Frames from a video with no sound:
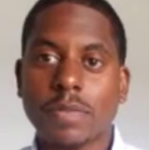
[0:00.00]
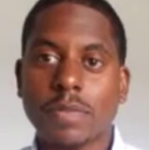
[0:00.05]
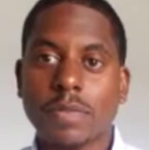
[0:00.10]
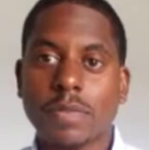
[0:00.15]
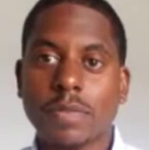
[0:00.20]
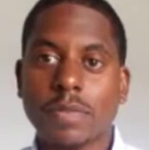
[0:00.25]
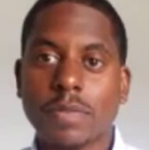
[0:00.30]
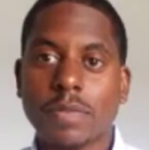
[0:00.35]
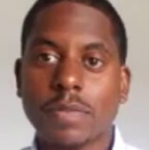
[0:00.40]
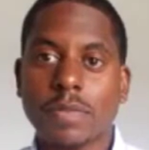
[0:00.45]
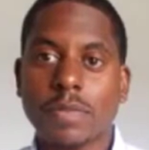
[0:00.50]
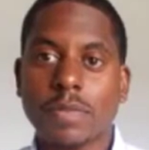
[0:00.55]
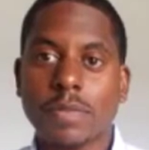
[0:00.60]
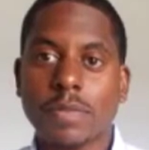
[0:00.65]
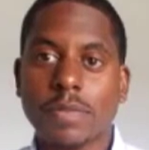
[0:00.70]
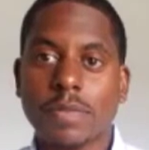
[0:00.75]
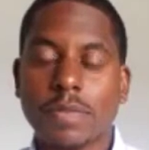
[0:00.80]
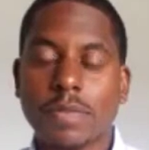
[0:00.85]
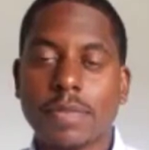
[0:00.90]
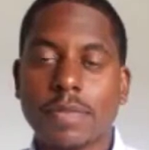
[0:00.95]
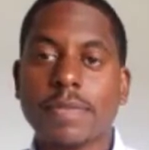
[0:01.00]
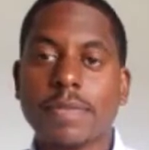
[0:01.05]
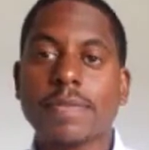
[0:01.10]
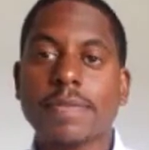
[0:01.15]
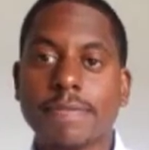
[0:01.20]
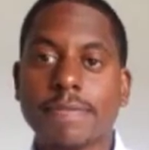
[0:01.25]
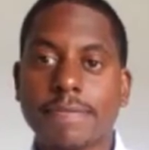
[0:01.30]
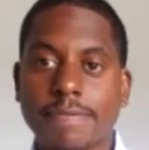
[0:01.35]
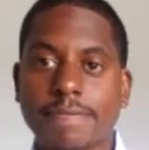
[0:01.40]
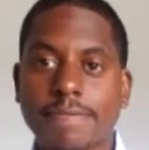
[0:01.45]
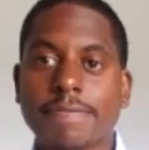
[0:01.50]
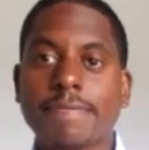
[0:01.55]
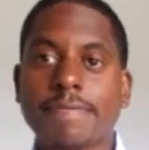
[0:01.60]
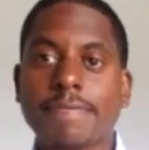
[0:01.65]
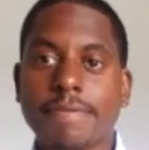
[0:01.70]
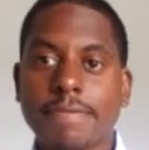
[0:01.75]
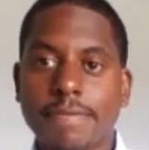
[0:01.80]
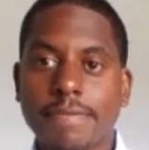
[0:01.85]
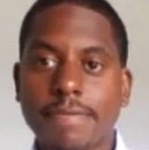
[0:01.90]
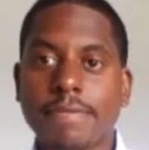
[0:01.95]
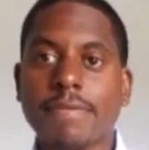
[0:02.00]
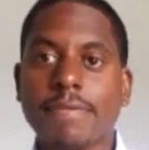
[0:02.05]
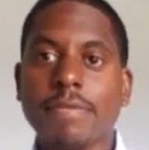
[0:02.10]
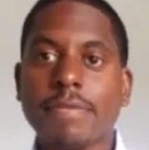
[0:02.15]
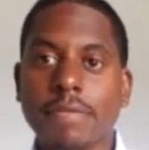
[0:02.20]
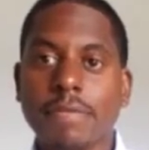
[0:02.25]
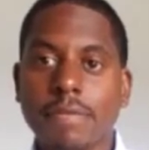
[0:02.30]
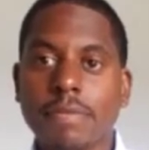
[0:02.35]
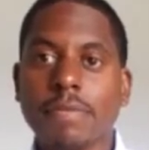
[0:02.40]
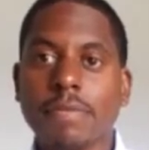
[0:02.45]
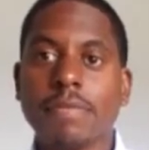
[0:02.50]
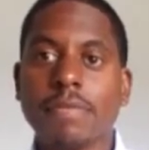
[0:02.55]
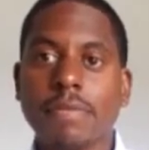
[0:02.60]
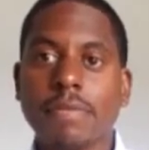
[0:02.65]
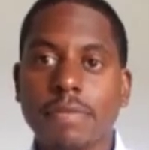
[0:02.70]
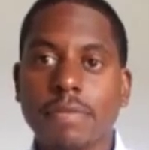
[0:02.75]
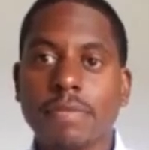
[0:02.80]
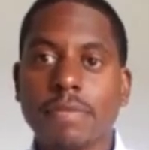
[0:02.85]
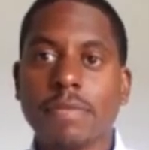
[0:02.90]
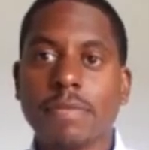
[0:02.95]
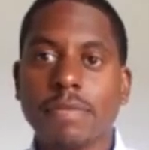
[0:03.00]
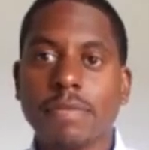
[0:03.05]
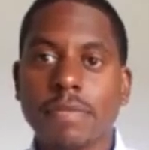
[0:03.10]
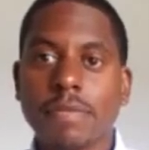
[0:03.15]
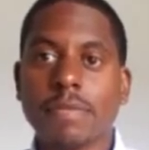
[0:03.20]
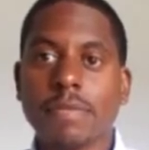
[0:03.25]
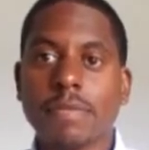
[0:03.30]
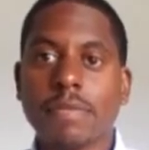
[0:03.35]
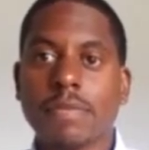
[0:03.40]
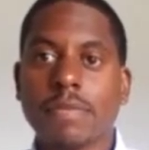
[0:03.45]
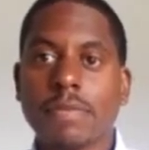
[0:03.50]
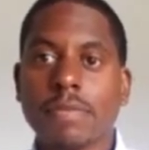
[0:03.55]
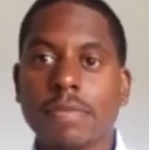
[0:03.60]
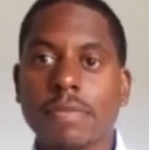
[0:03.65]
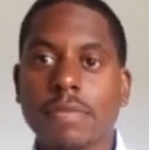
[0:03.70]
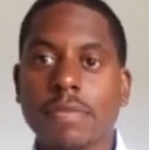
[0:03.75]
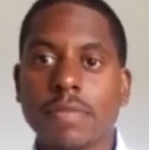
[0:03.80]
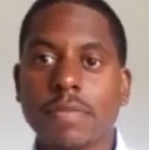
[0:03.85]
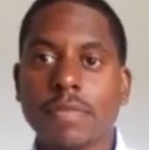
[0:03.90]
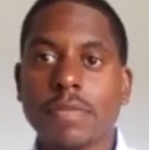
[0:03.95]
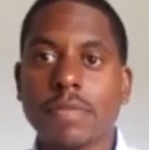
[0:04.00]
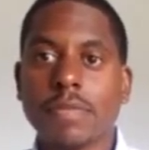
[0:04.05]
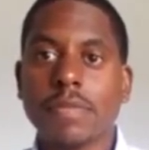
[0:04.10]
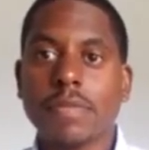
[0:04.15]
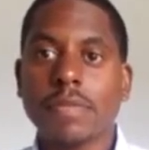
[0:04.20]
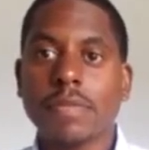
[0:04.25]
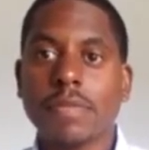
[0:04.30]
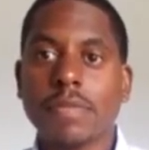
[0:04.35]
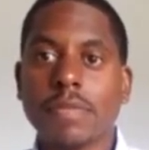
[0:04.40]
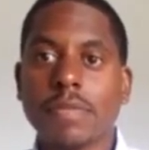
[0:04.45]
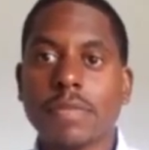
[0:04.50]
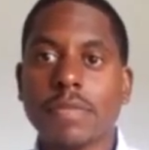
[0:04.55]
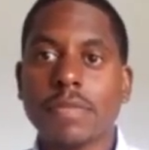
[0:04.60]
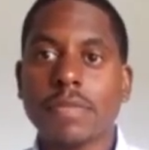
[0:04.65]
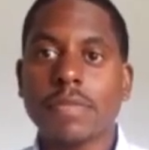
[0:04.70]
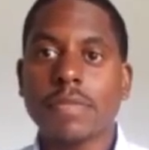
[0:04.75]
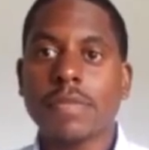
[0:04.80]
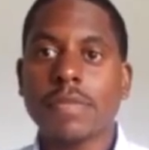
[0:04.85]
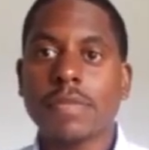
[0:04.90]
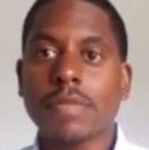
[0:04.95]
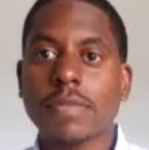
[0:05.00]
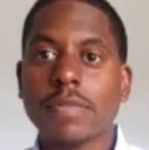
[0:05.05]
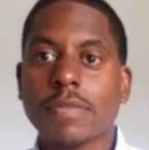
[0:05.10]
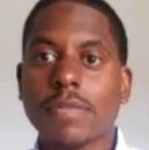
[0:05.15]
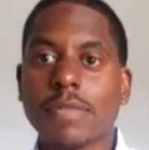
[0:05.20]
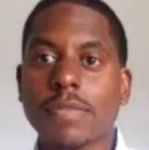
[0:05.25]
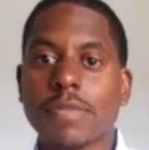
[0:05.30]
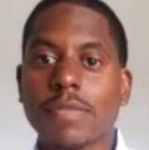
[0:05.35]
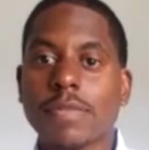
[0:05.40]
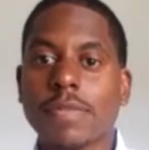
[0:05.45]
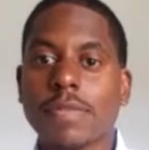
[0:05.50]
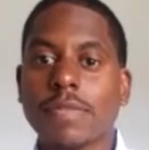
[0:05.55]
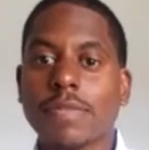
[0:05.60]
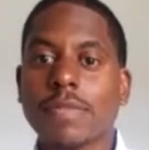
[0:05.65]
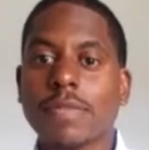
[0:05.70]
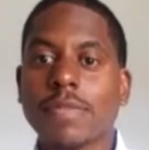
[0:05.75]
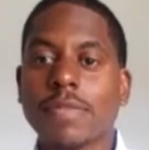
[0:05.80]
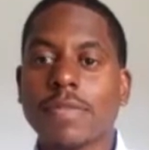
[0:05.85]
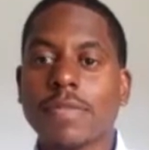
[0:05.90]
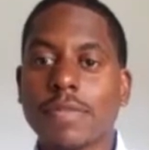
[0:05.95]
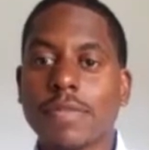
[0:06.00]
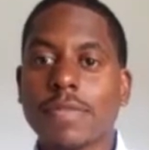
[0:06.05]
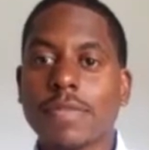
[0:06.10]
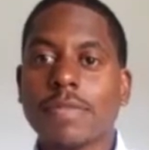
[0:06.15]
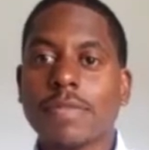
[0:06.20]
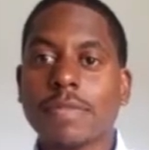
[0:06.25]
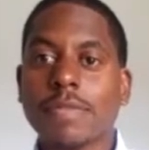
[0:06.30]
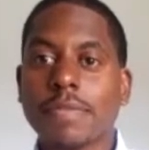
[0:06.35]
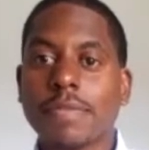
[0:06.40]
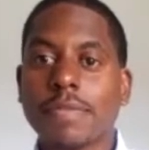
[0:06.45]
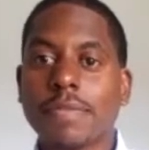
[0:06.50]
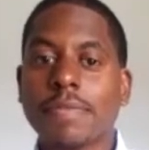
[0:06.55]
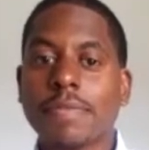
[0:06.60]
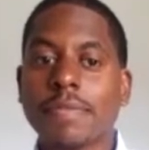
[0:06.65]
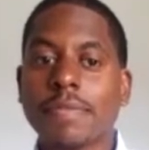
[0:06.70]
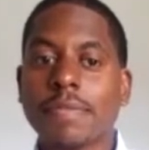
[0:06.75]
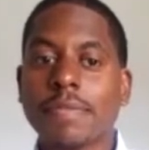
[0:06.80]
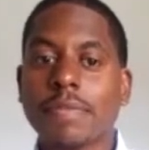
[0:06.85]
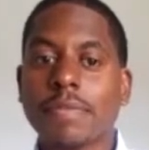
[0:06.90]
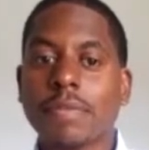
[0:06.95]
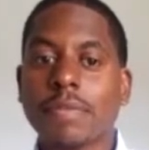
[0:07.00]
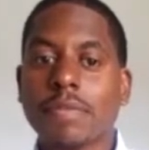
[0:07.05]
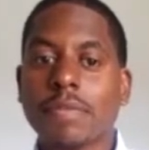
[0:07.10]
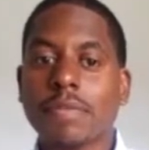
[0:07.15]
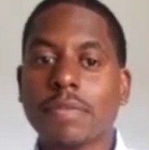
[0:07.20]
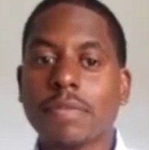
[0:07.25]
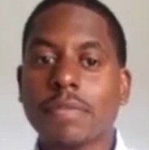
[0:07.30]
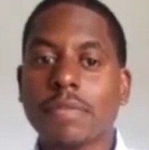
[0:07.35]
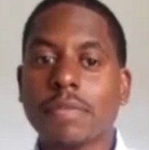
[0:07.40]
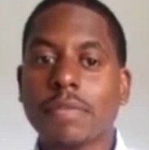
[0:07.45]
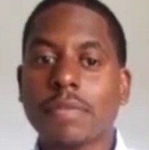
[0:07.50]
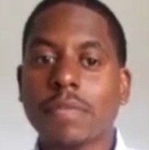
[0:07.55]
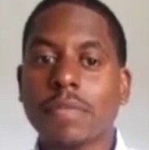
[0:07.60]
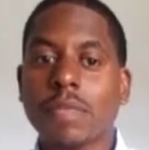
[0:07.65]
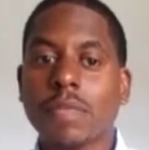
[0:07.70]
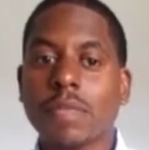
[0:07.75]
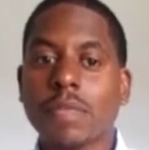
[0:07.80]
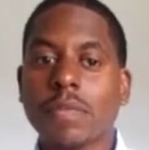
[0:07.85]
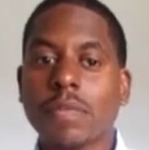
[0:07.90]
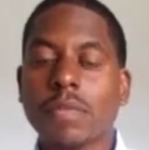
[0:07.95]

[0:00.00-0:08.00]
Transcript: No words are spoken by the person on screen.